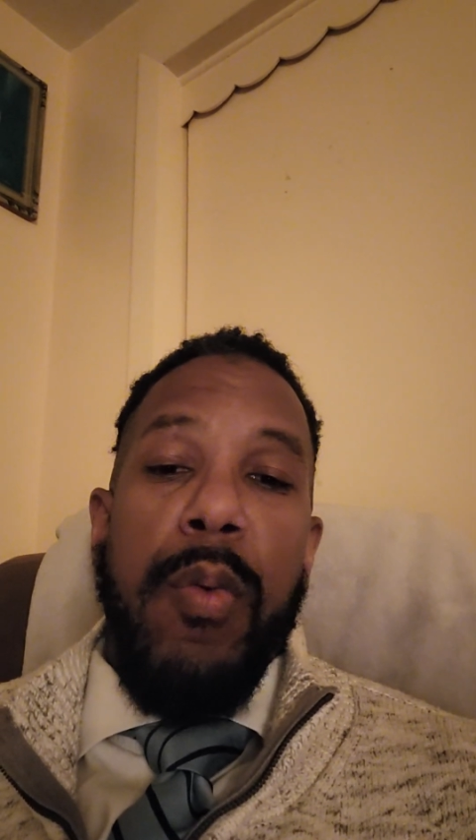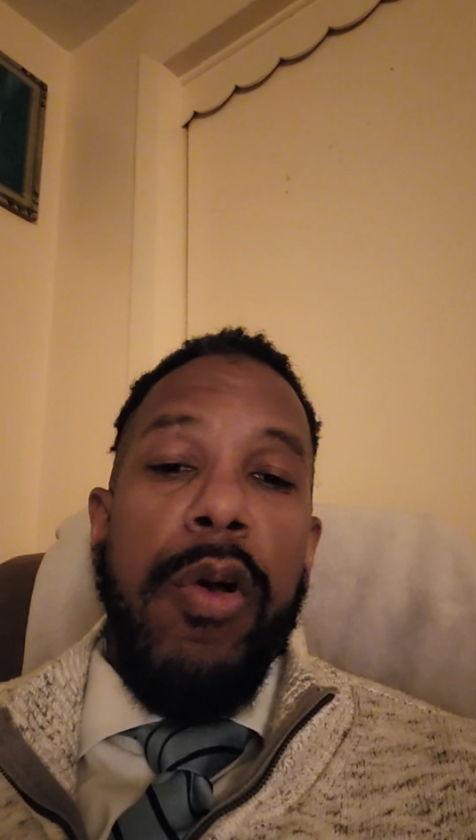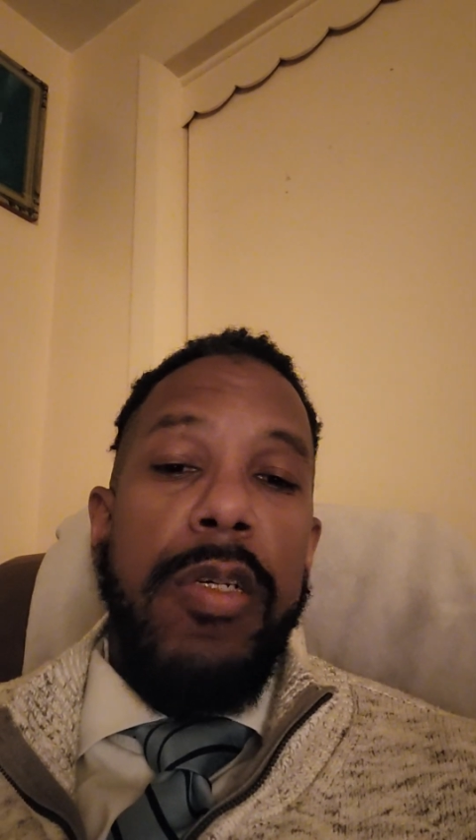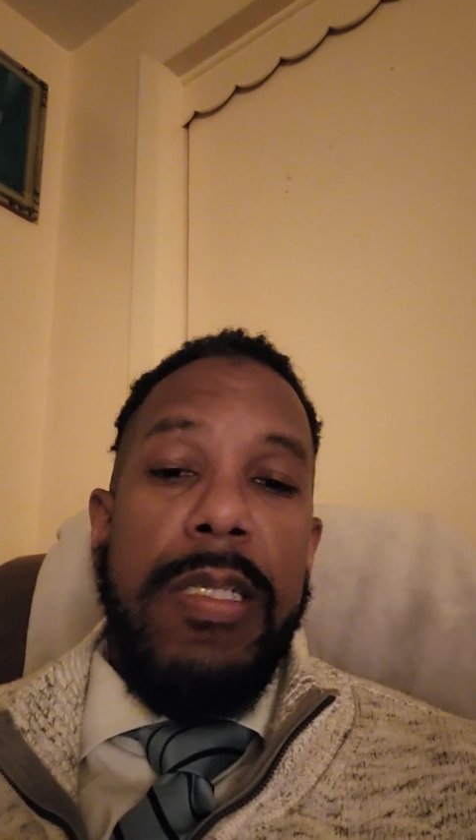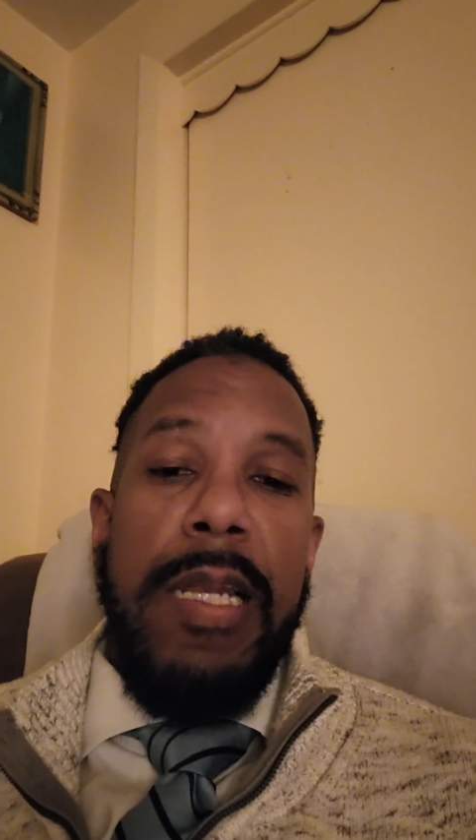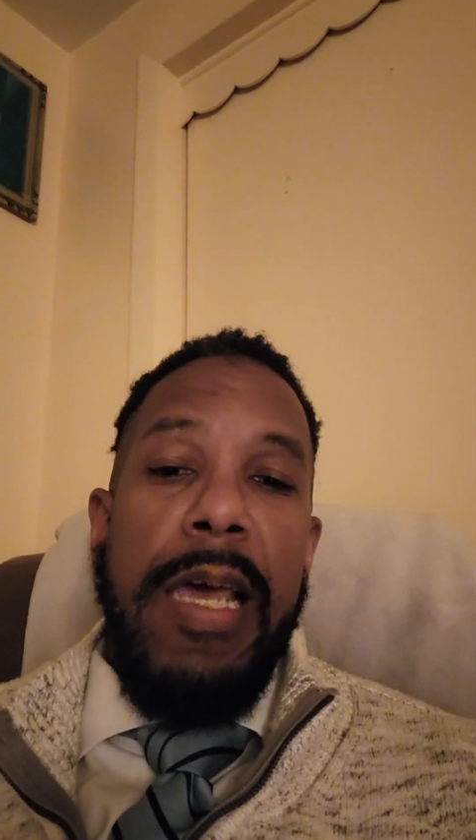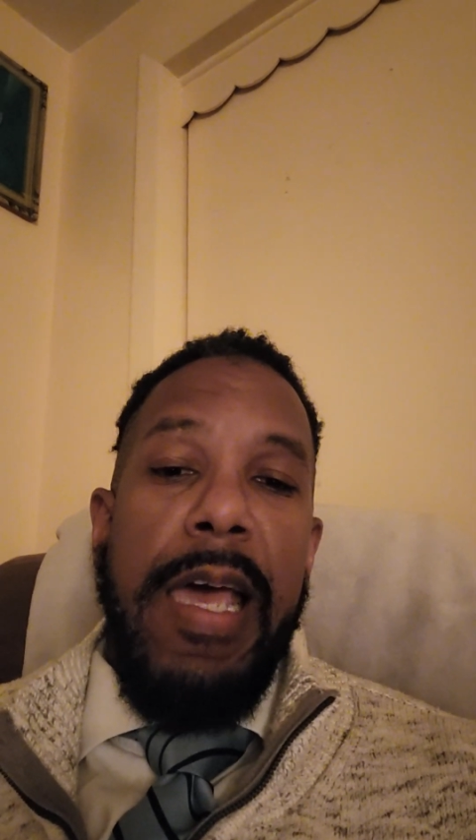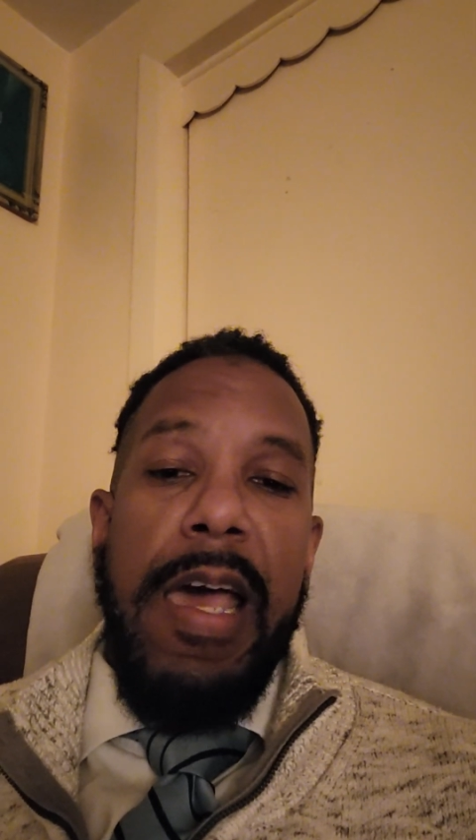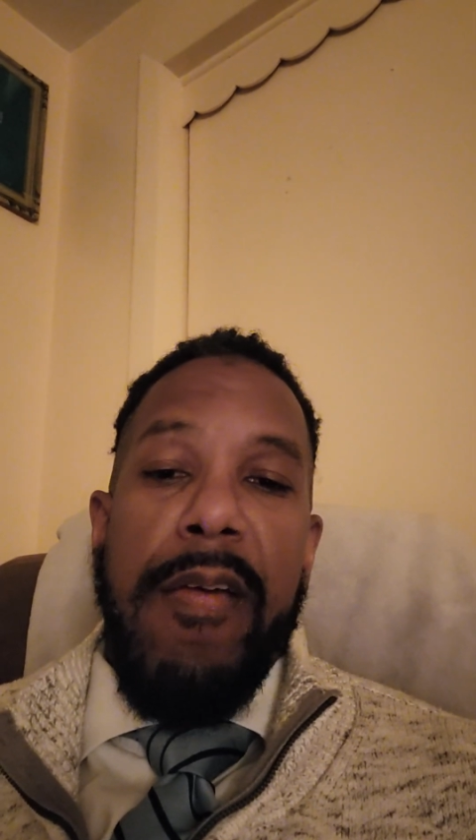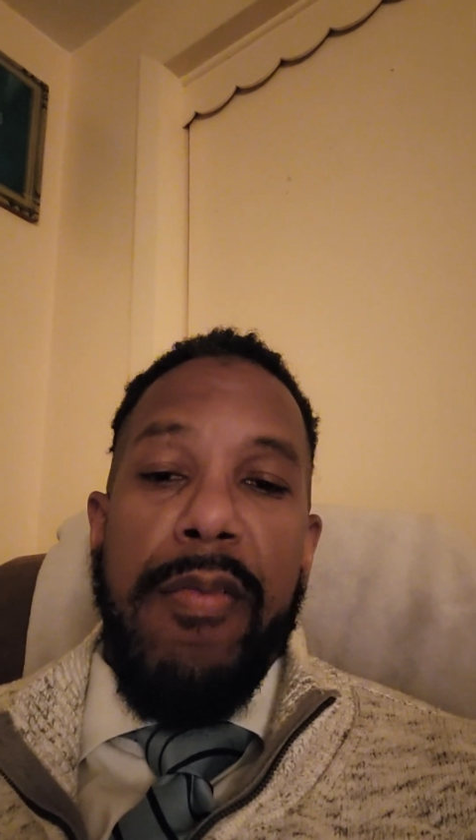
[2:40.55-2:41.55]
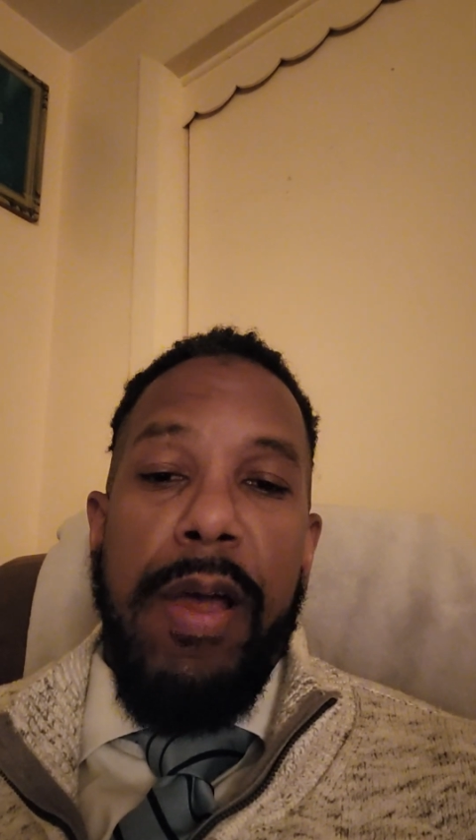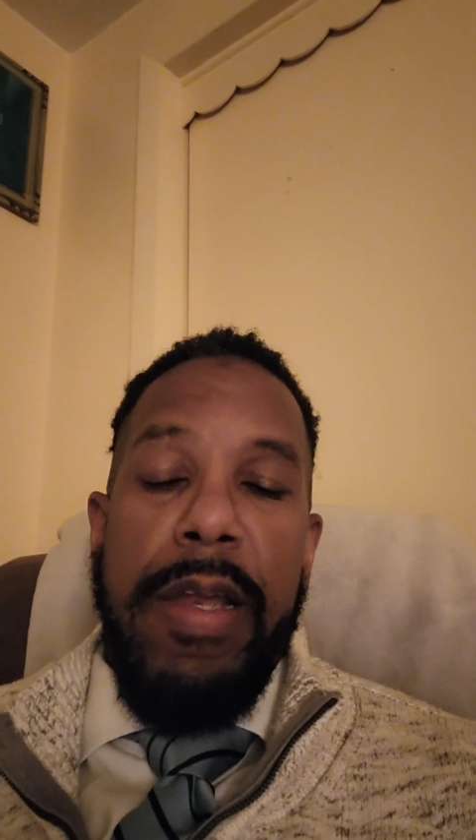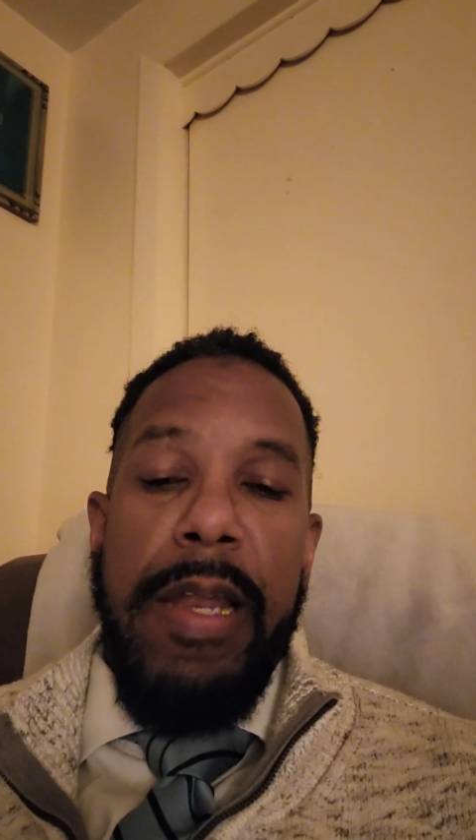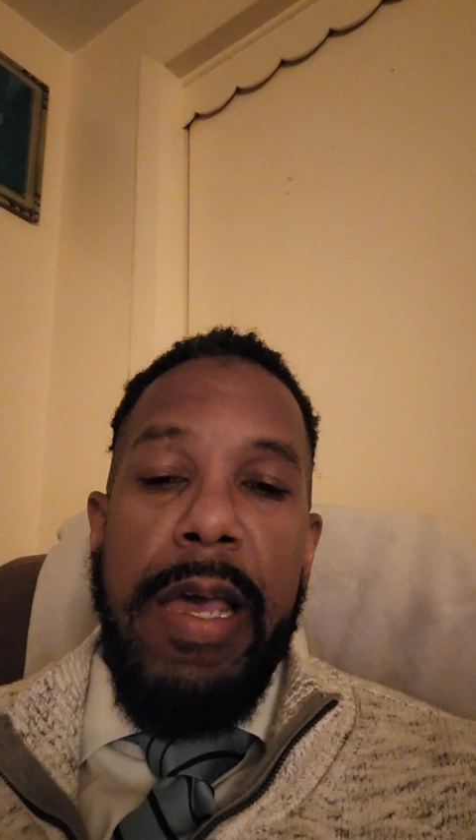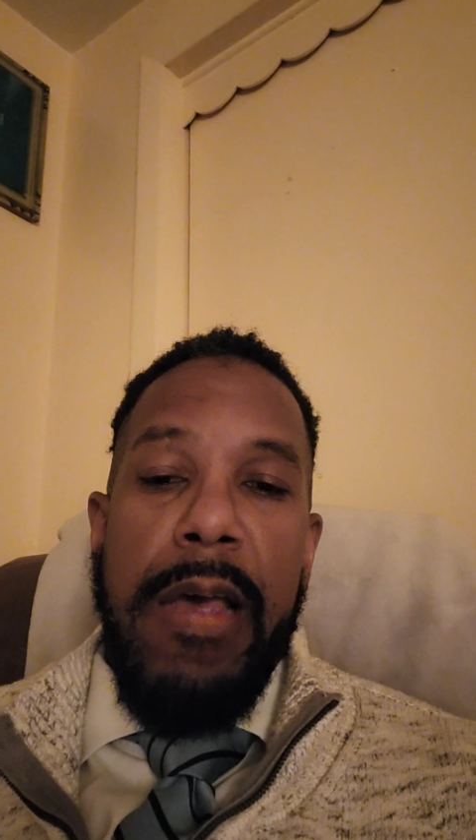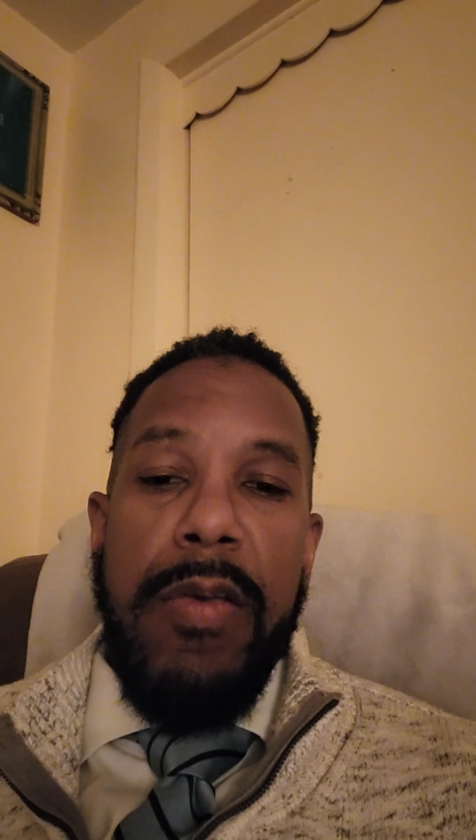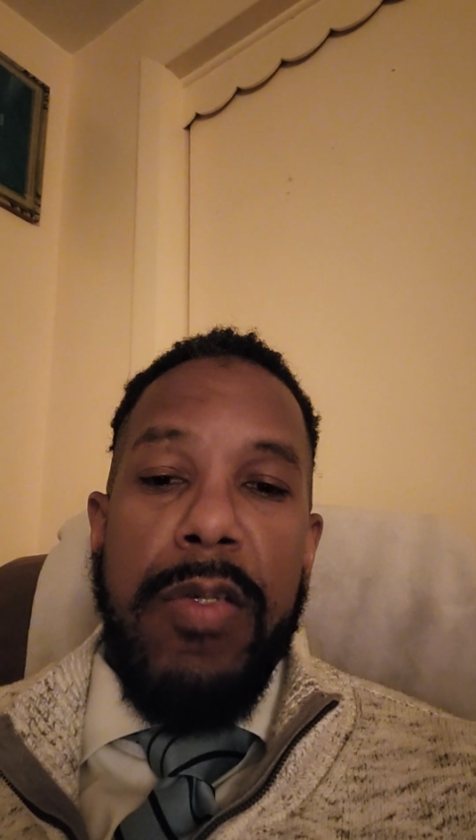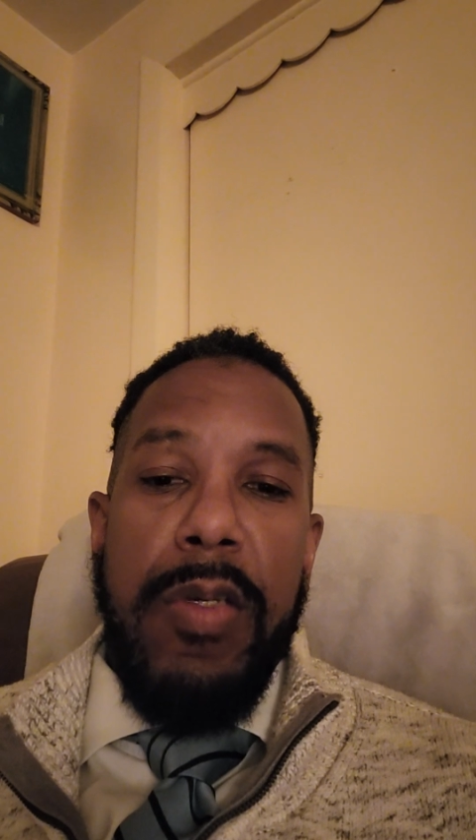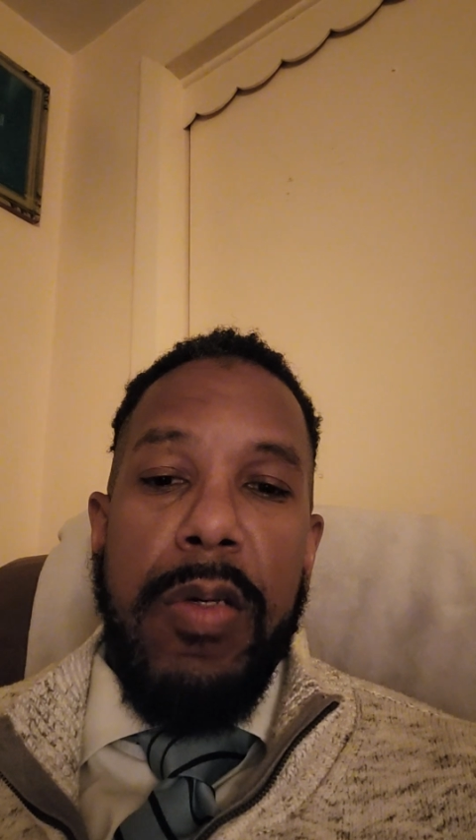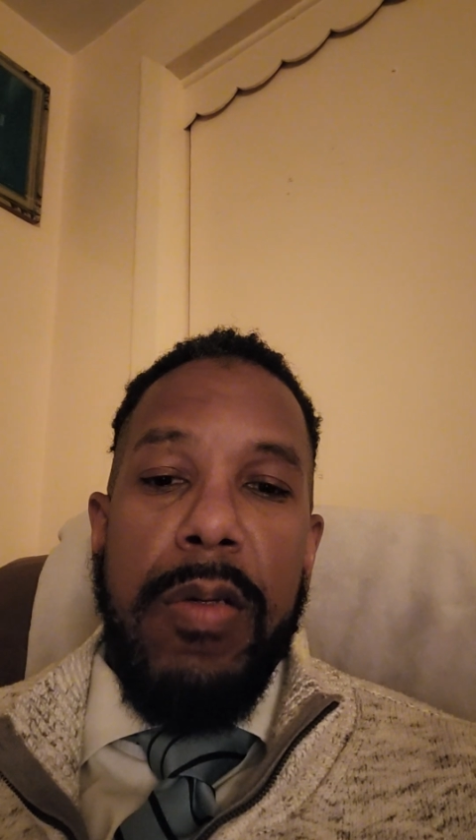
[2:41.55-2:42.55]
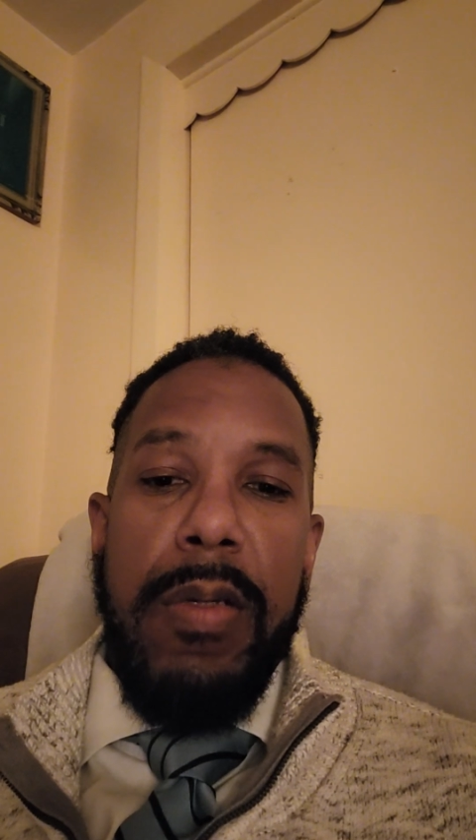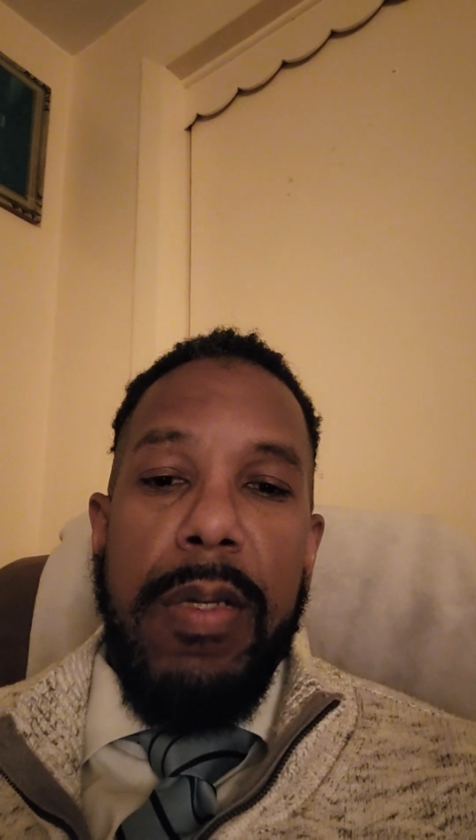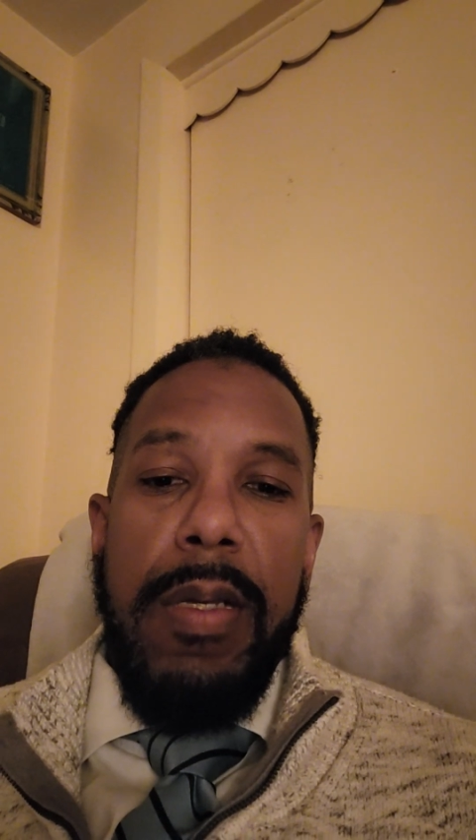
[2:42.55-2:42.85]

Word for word: worse than I have right now, so